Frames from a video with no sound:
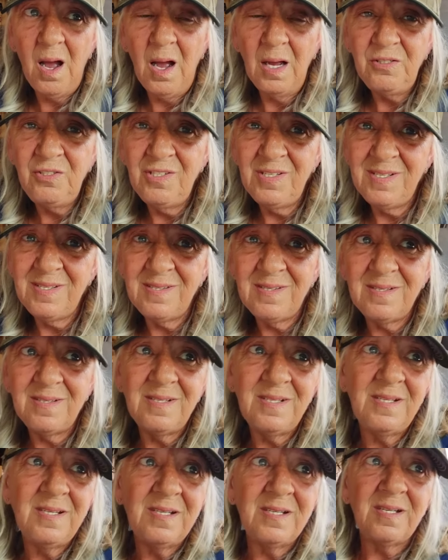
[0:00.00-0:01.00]
I
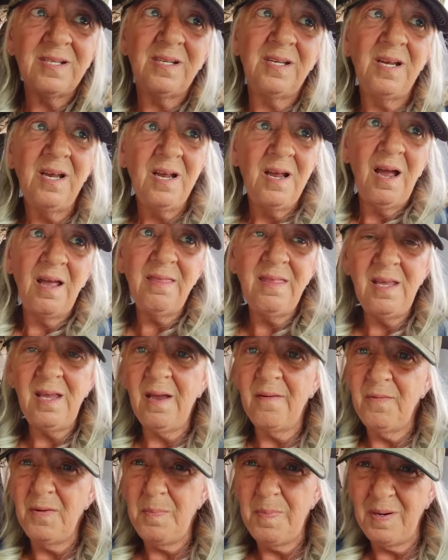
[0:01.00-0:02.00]
think
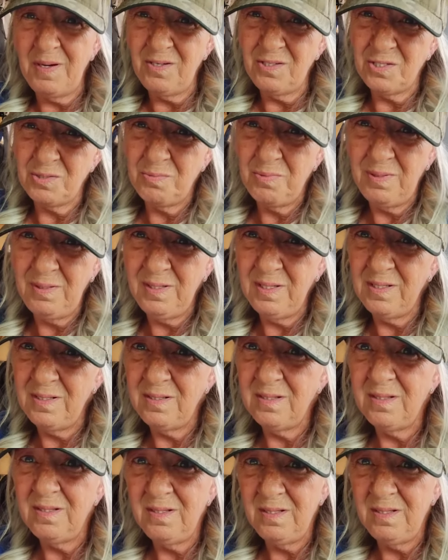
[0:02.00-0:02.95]
everybody should really